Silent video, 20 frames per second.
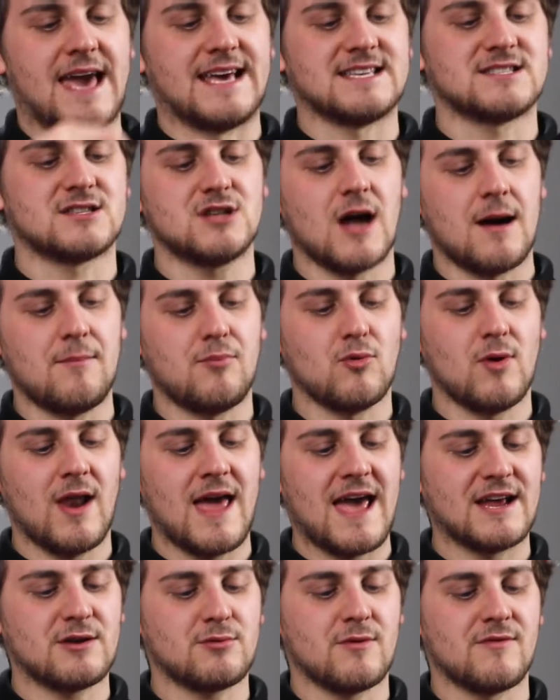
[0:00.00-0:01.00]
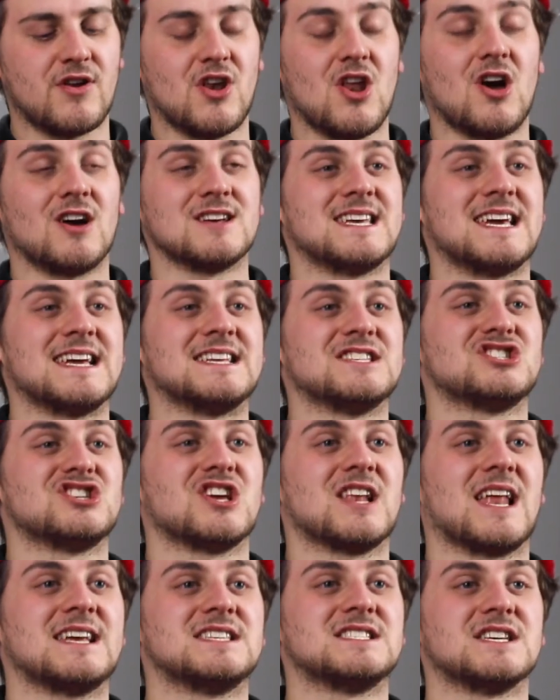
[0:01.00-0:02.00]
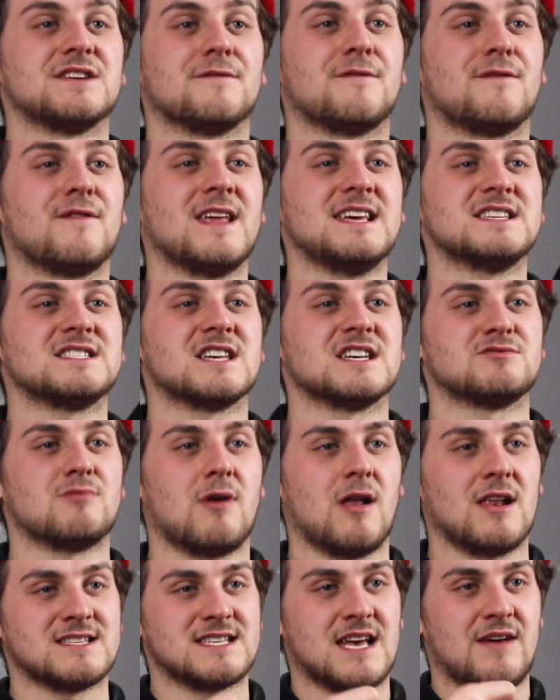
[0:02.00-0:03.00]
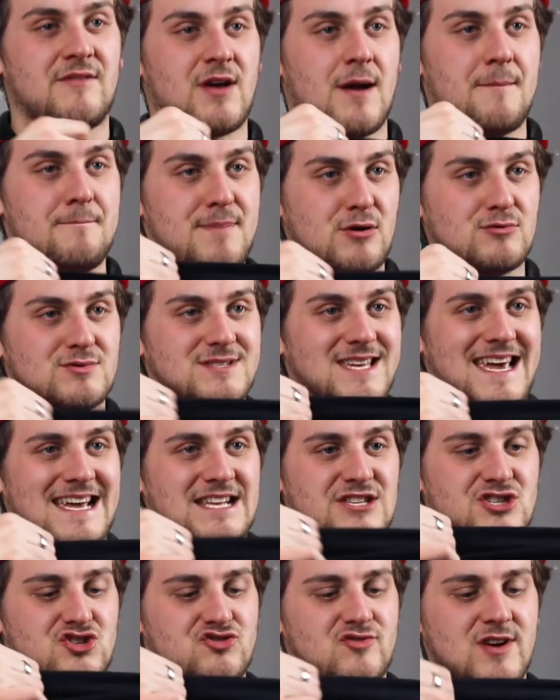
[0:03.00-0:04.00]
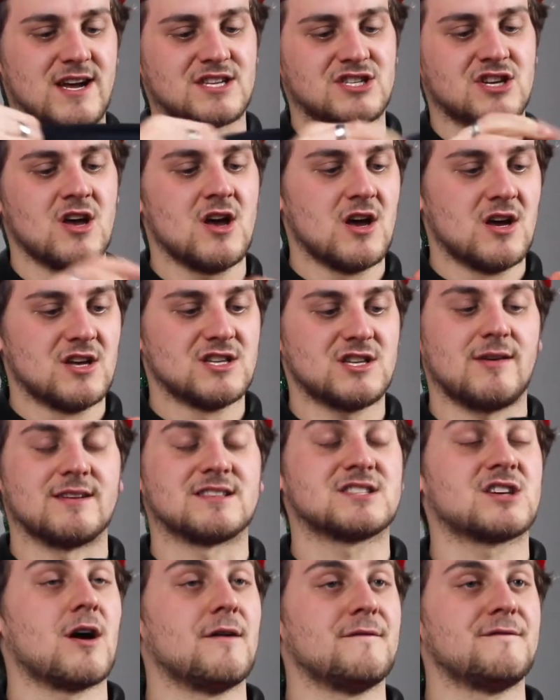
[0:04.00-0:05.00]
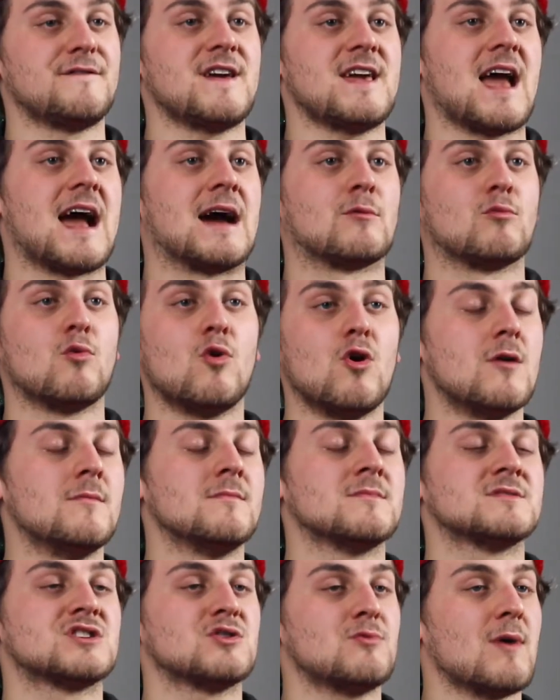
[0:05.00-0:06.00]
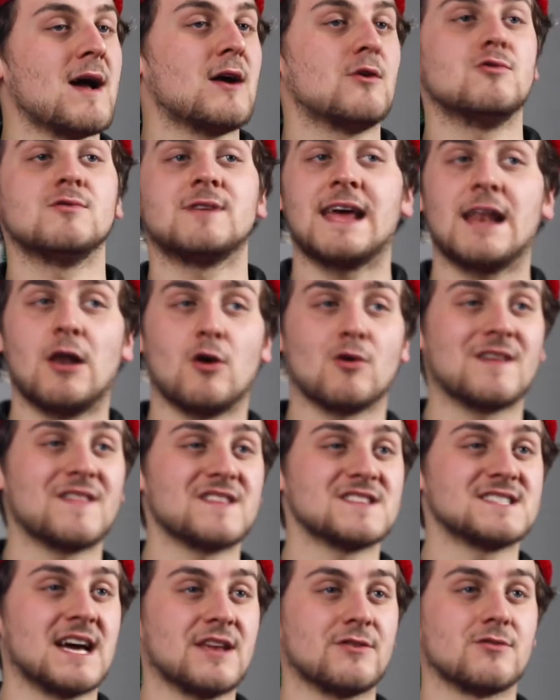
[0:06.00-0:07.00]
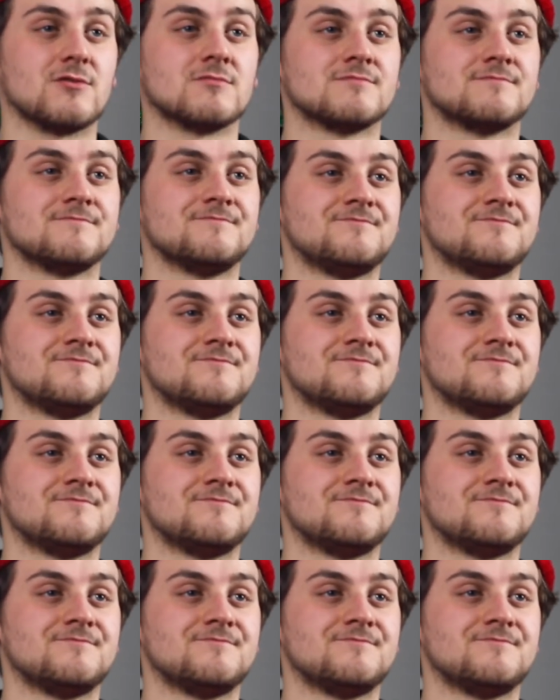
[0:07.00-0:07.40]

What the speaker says: It's double layered with a nice insulating fleece, as well as having a built-in stretch, so it's comfy and warm to wear all day long in the saddle.